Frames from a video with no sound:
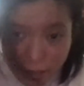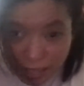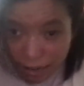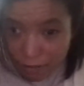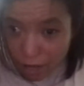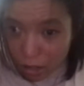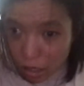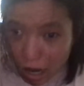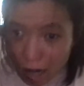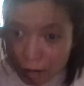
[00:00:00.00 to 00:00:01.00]
save their
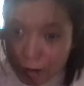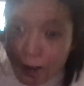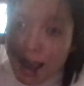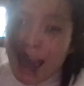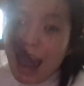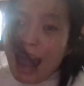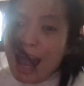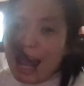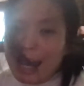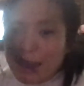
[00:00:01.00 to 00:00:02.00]
daughter
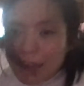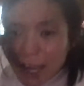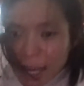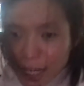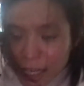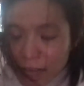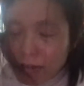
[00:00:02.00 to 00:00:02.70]
and they